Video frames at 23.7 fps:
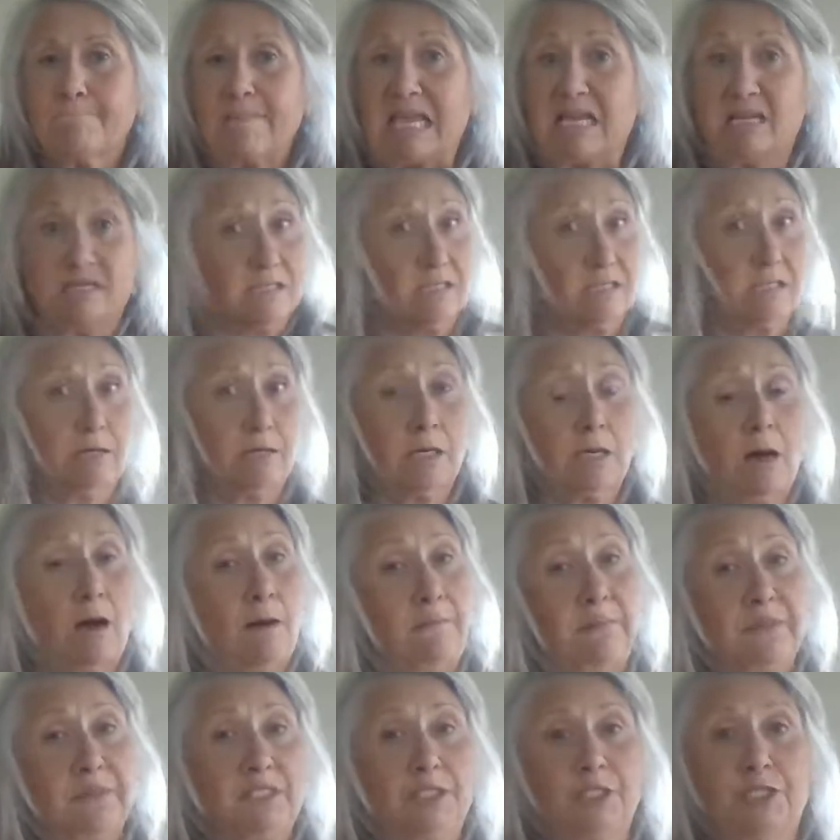Is there a
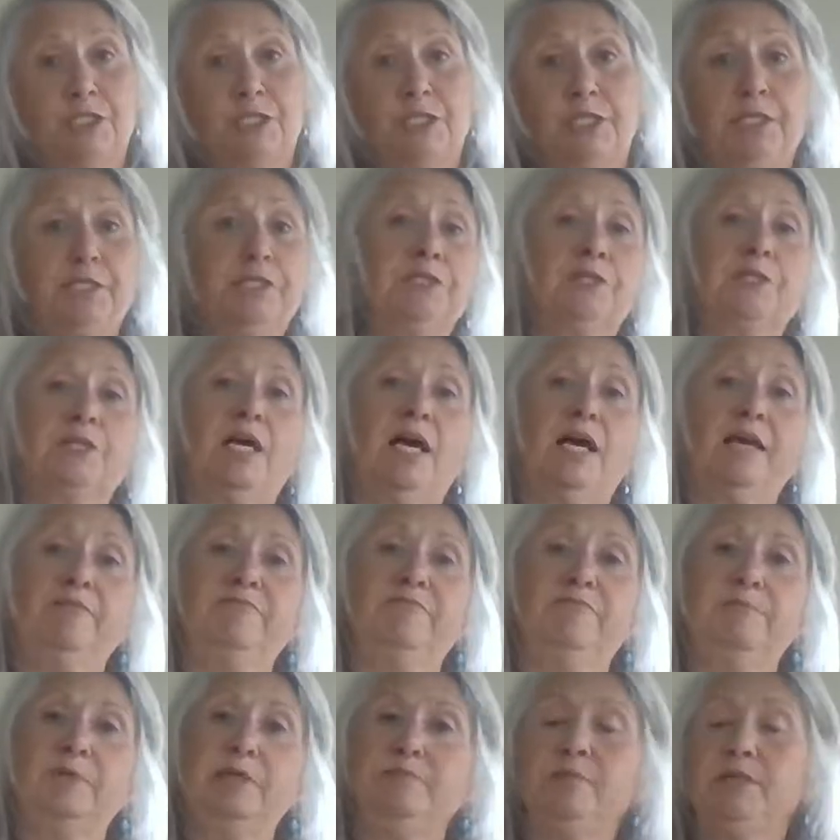competition in your
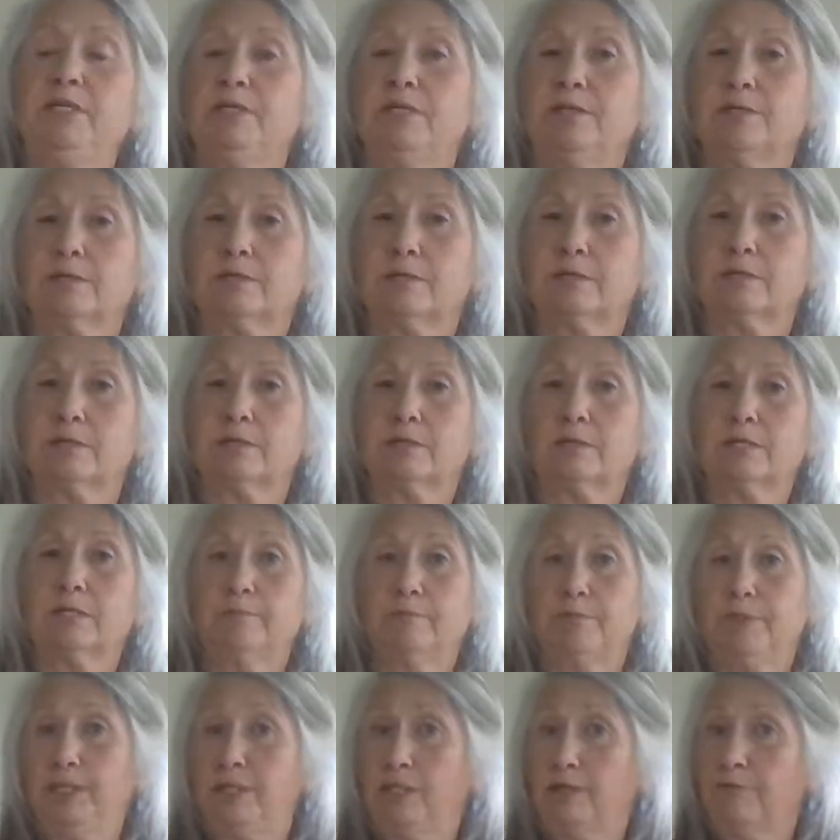life? Maybe you're
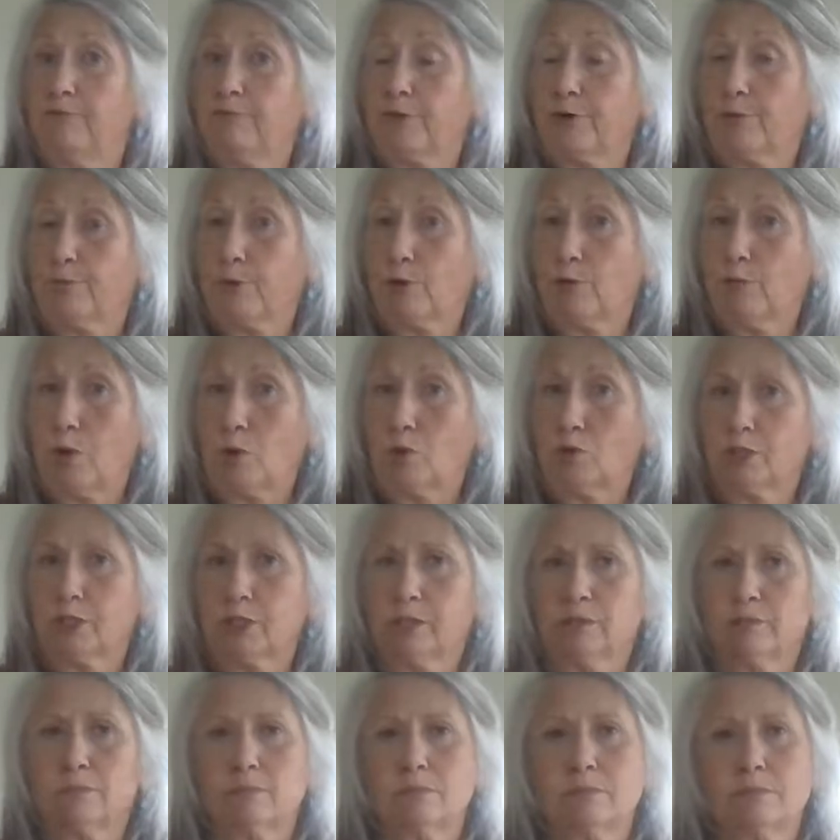competing for a
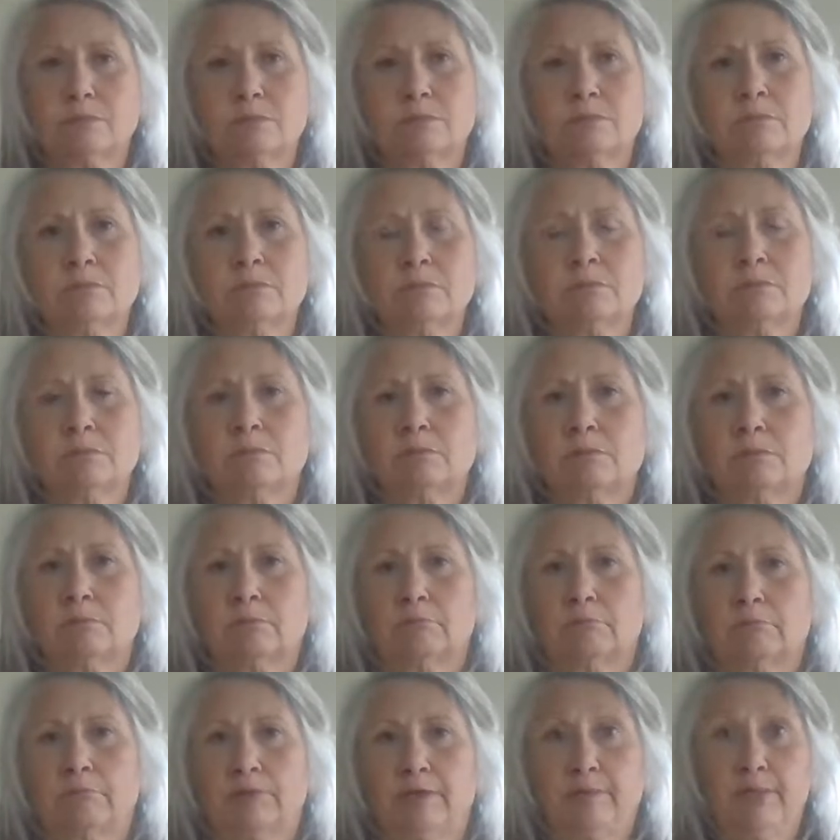promotion.
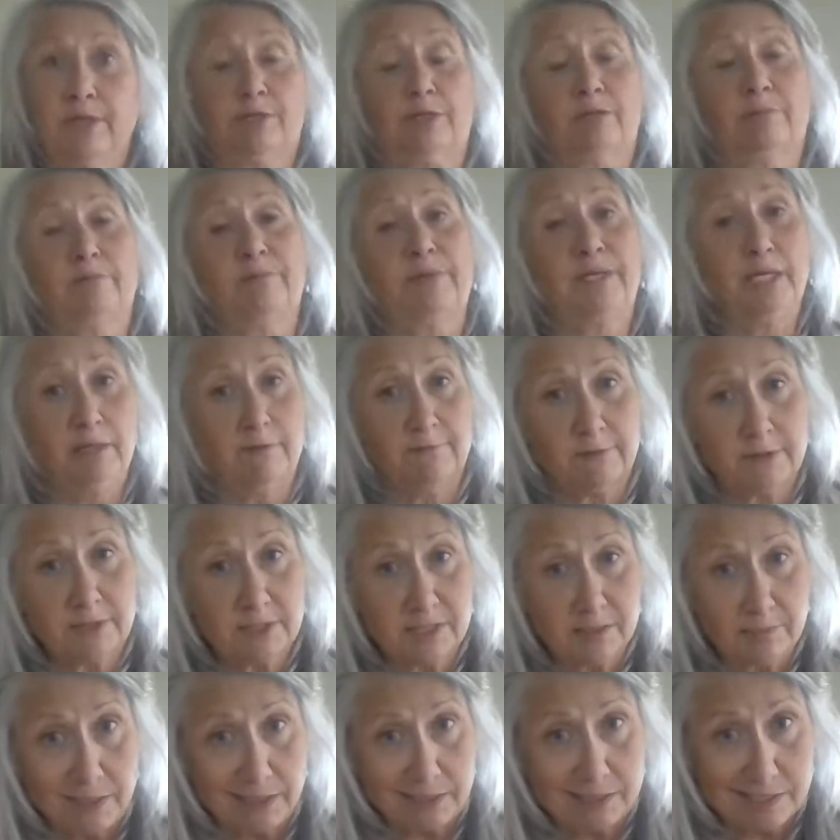Maybe you're competing for
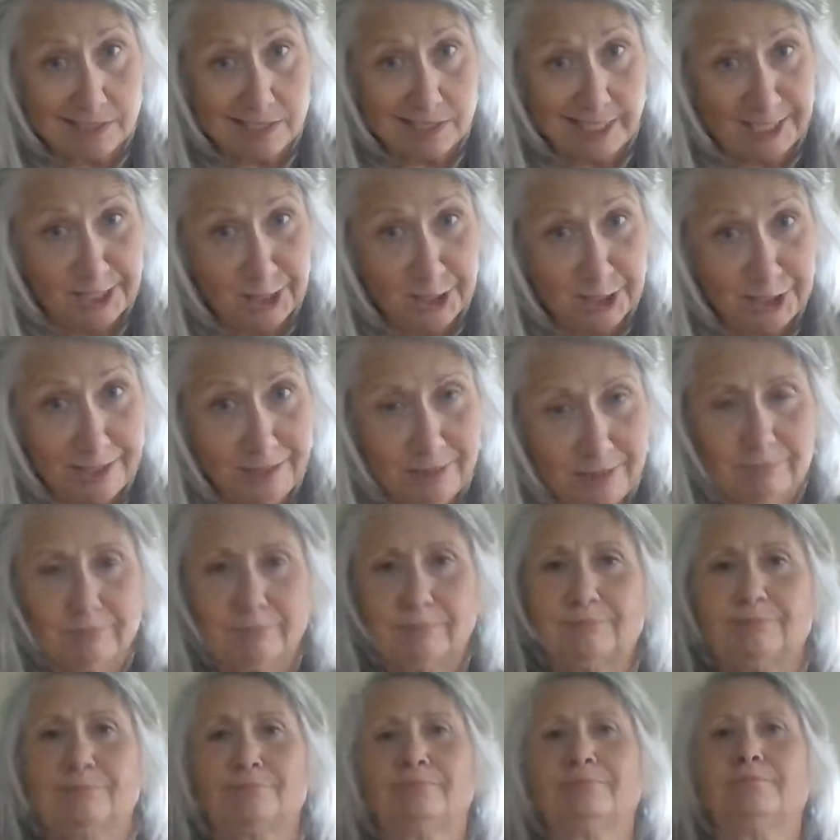somebody's attention.
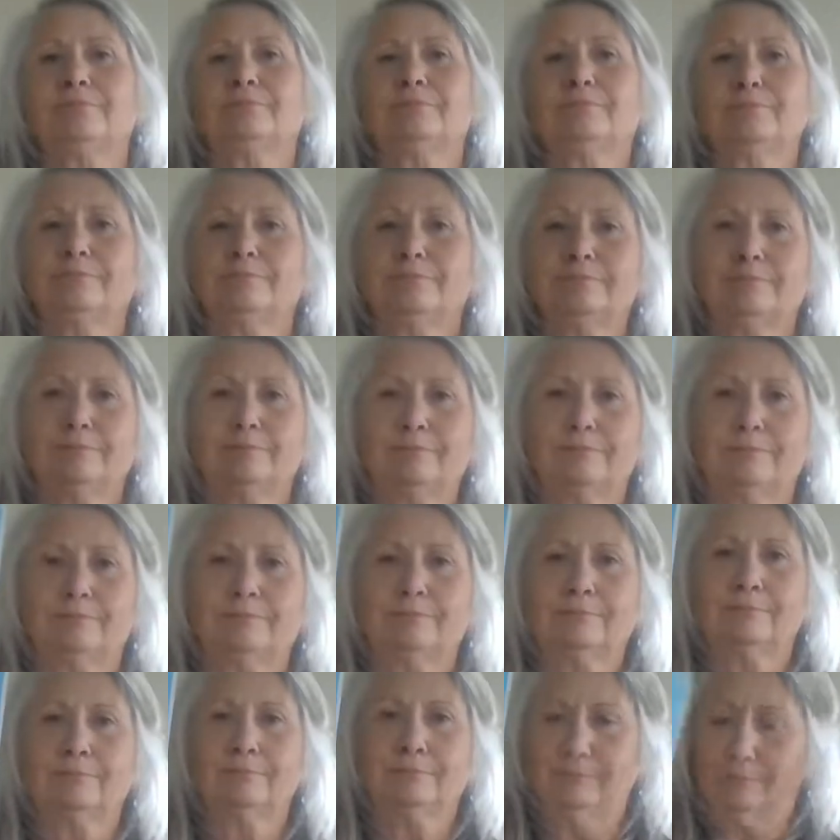
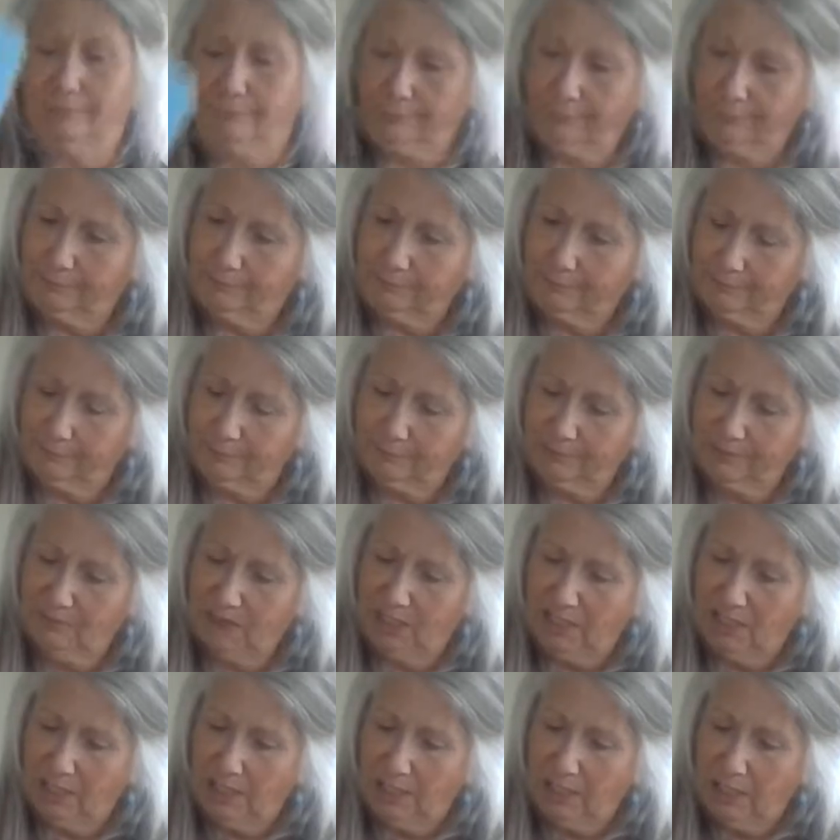And
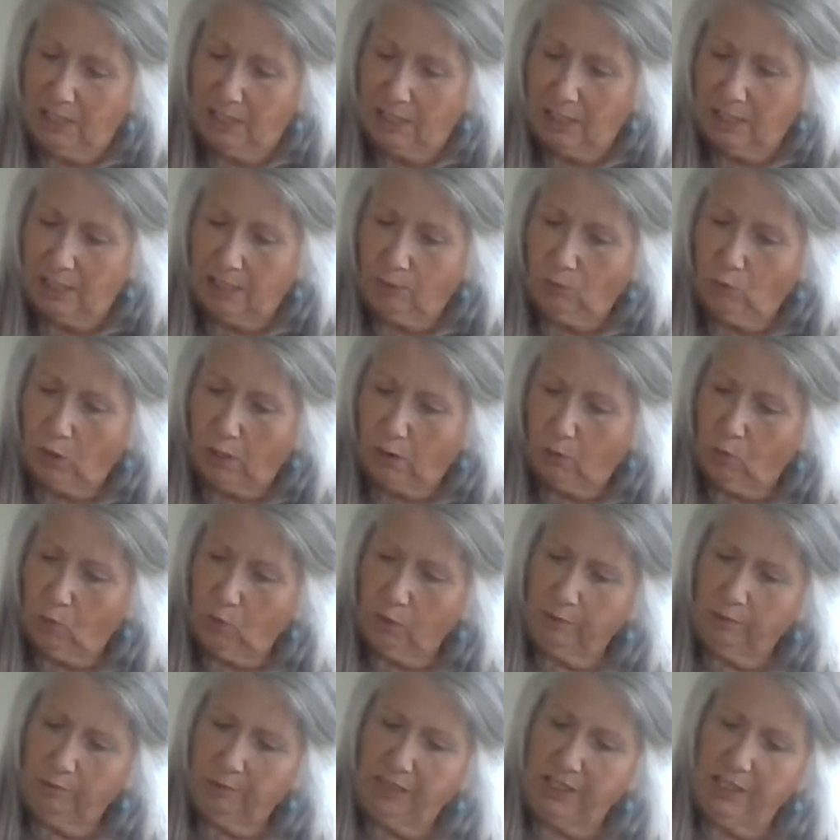what
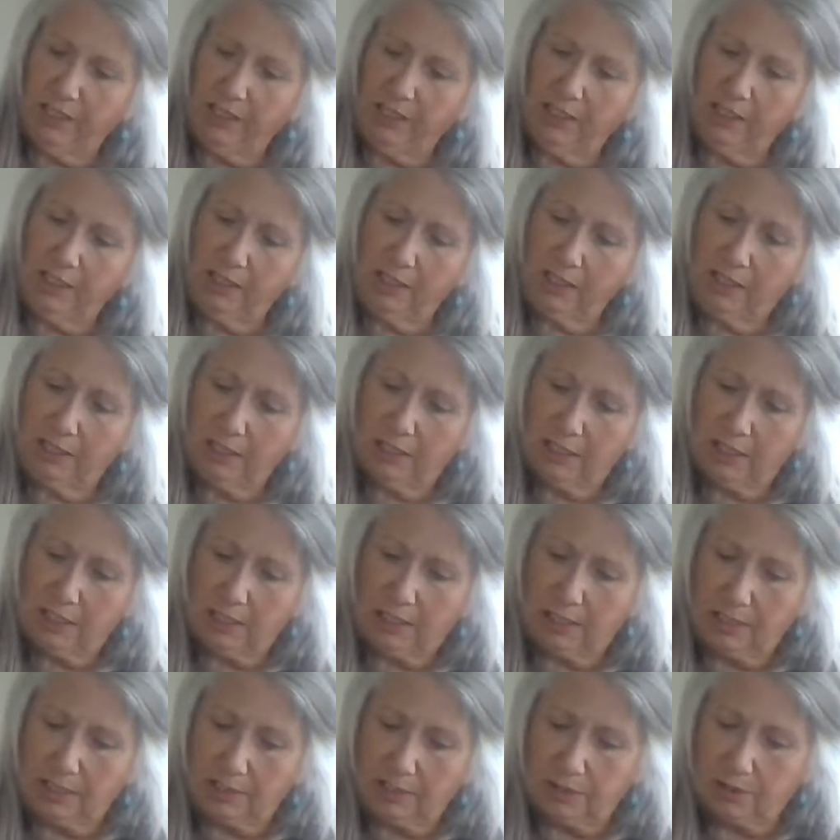would be
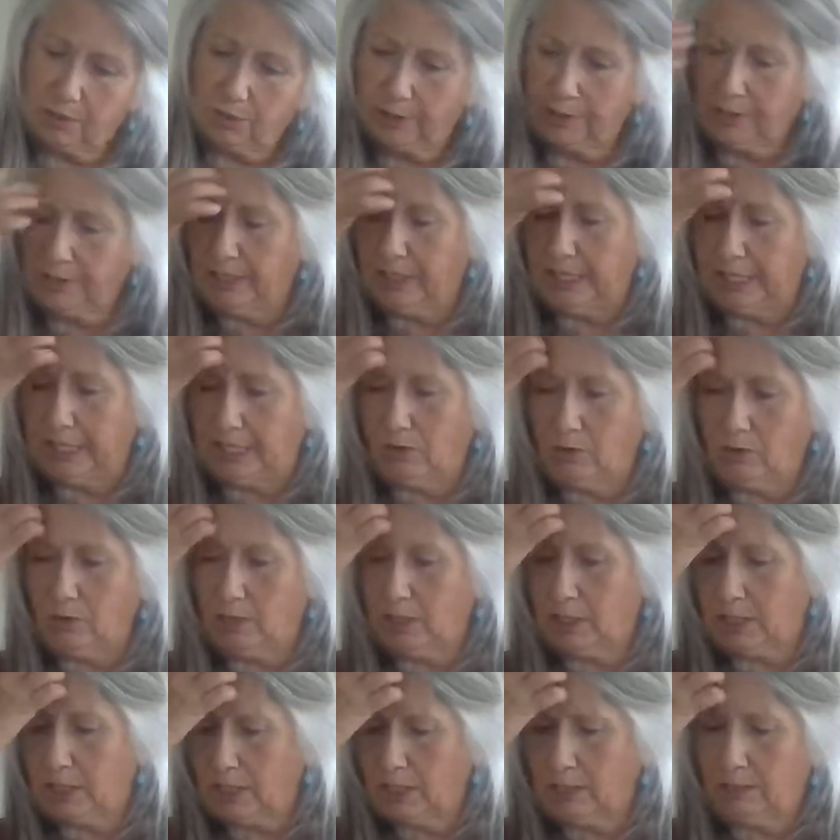sort of the
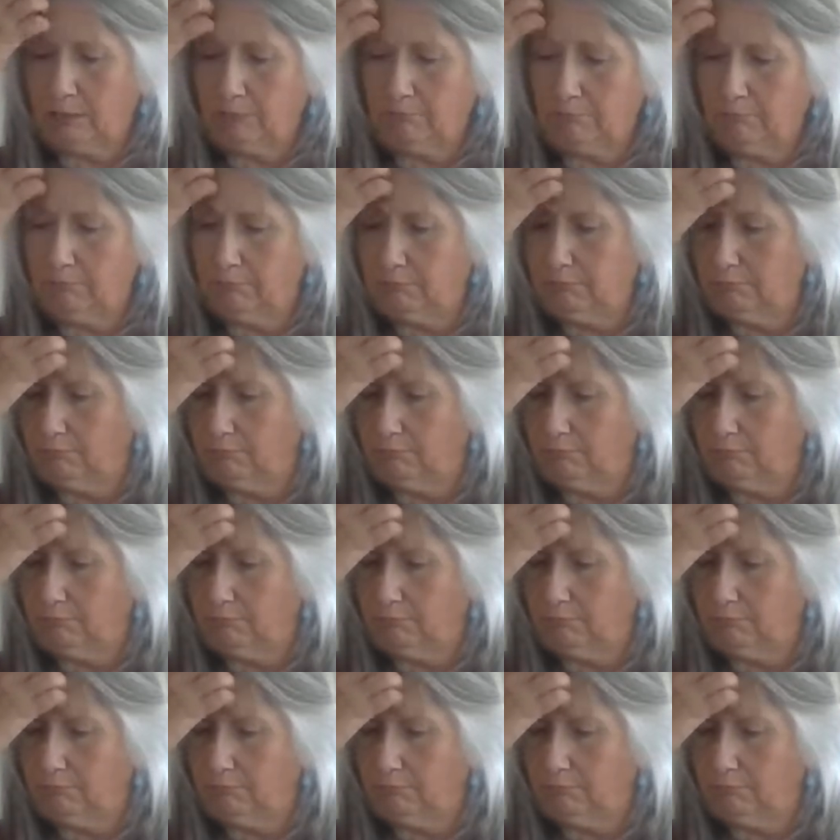outcome?